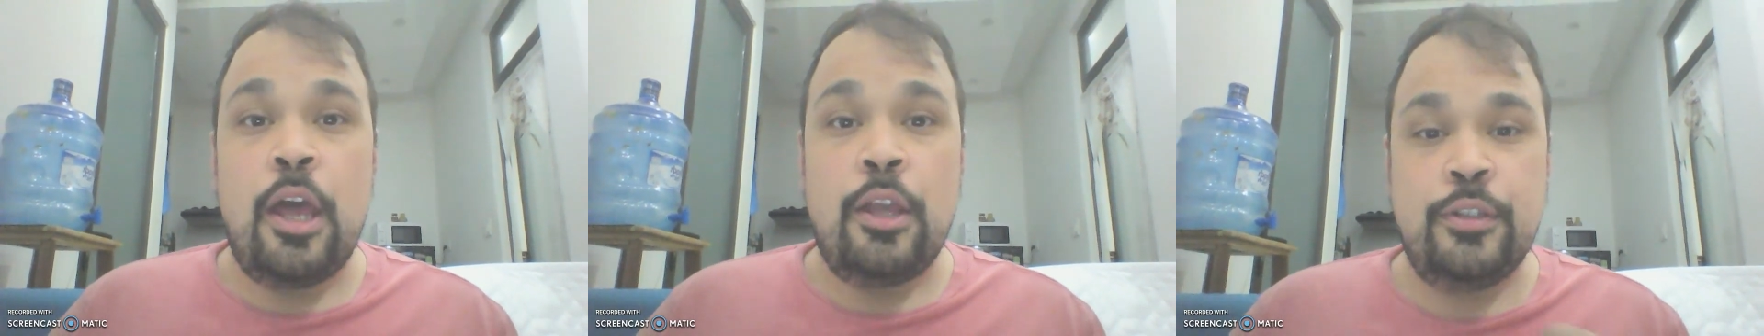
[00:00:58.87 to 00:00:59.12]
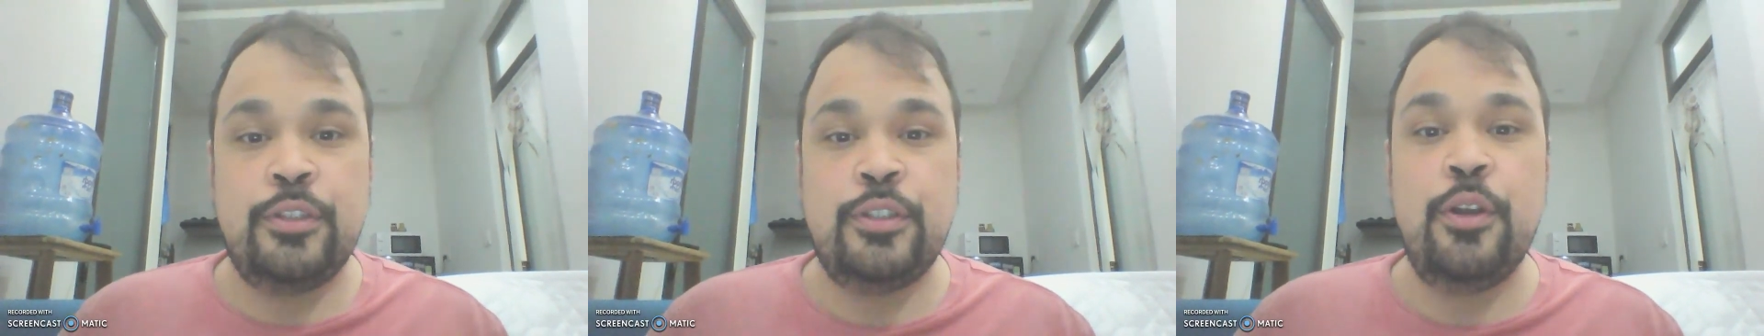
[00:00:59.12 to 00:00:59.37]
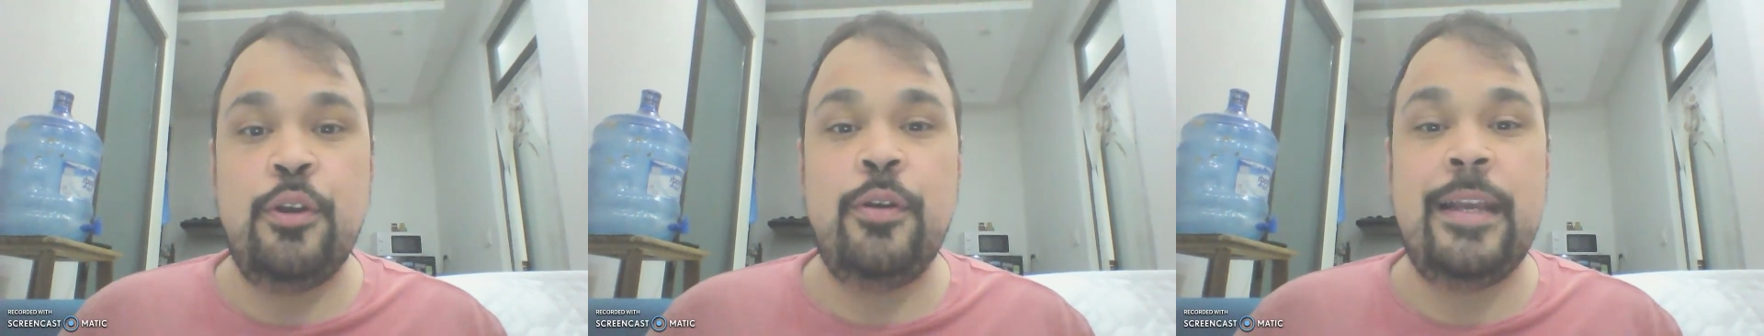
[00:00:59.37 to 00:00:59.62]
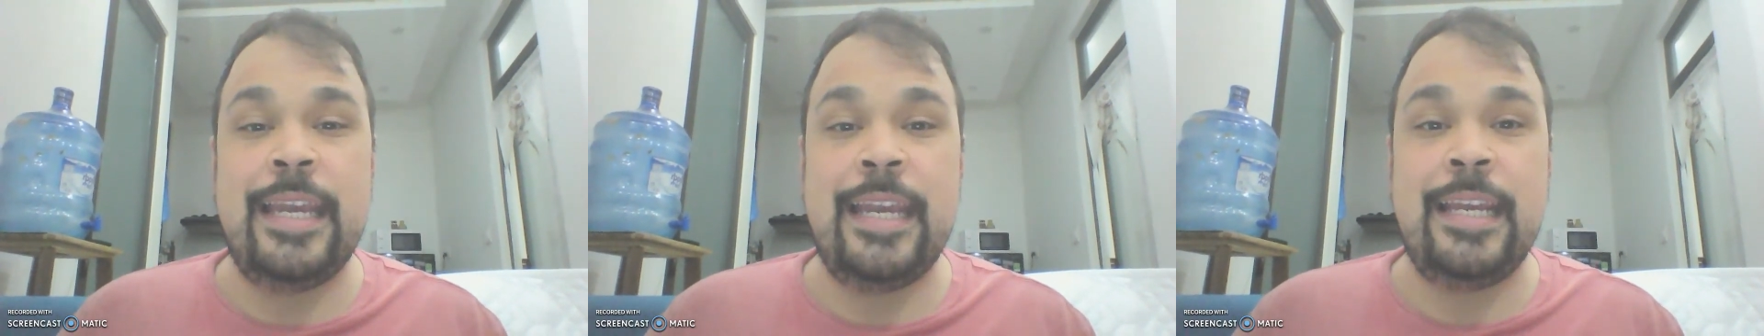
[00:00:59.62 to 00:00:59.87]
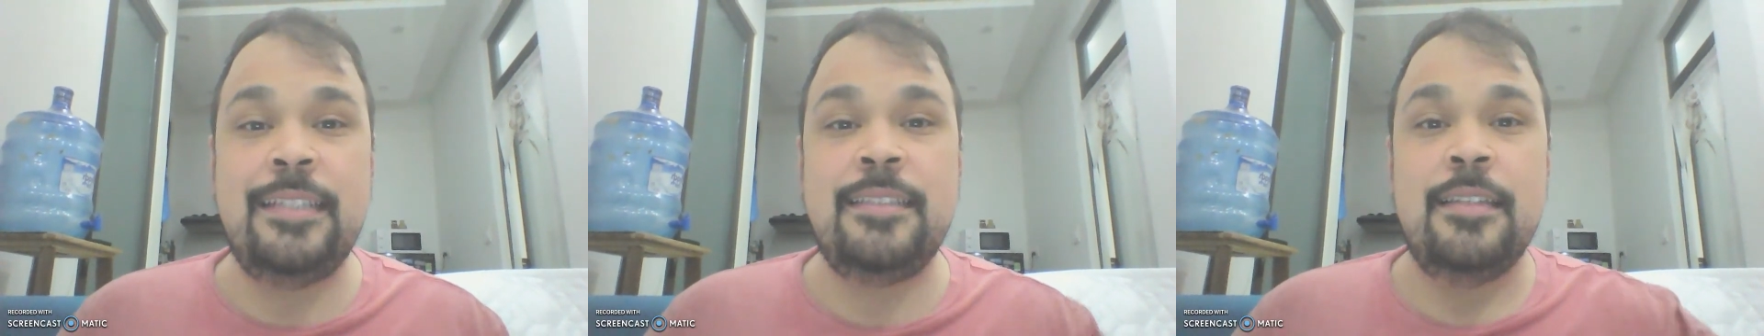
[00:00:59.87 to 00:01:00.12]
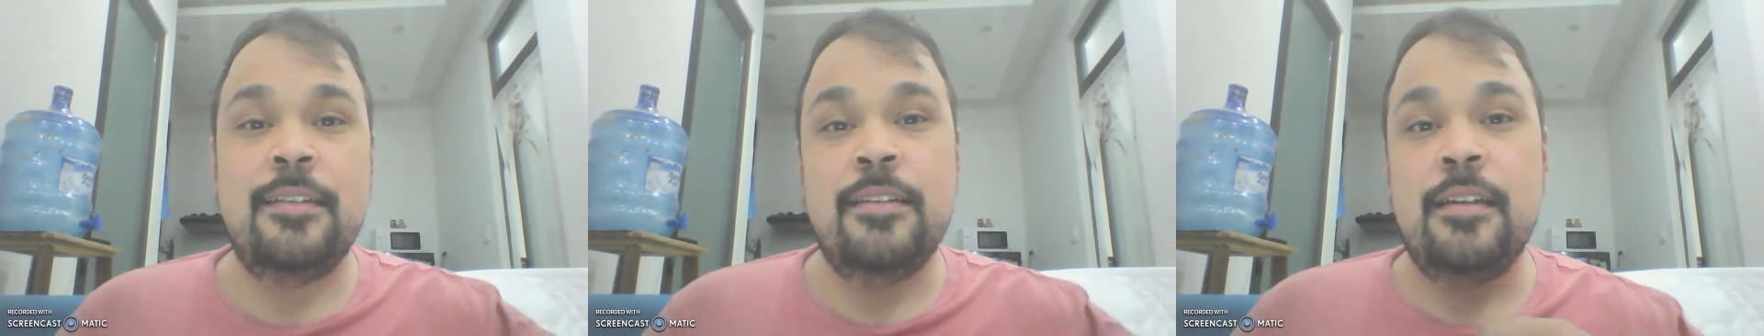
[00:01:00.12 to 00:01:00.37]
So
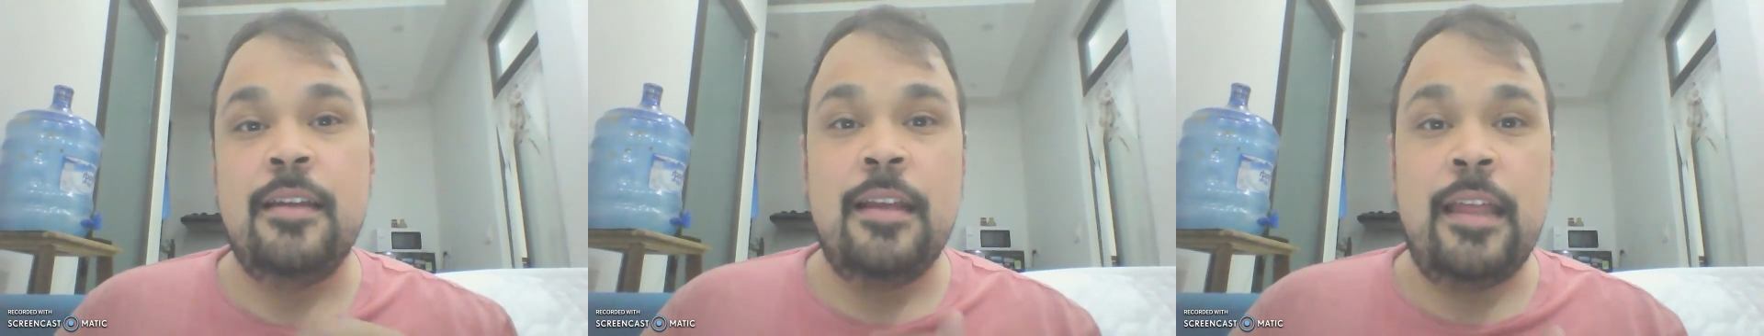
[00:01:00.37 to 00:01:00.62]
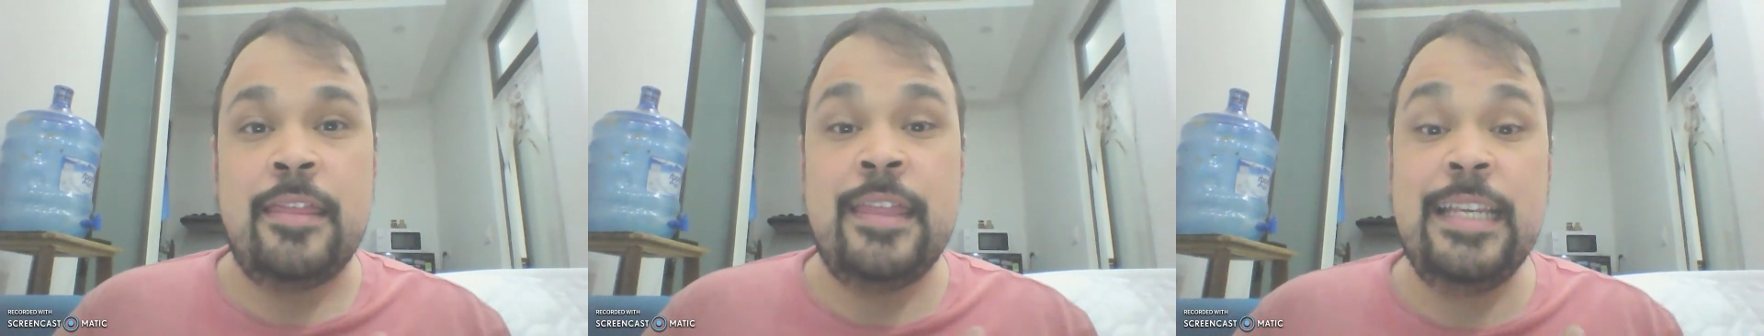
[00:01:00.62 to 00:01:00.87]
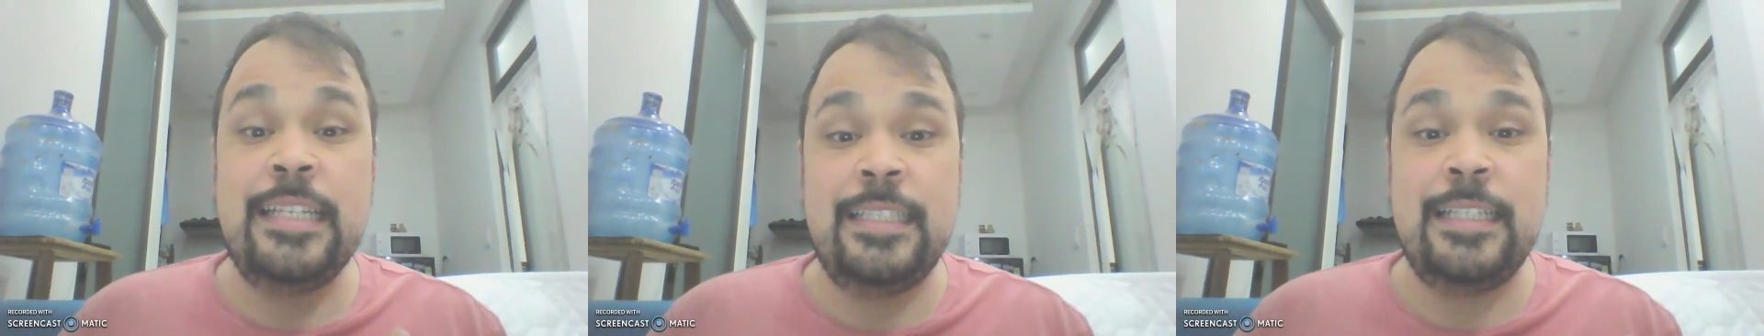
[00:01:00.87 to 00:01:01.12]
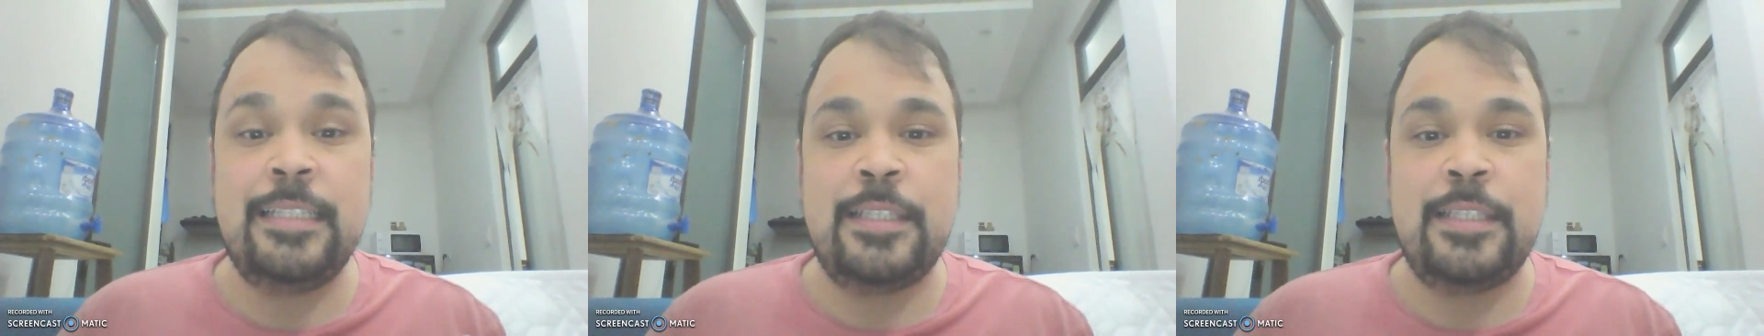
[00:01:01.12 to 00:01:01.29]
kids, this is the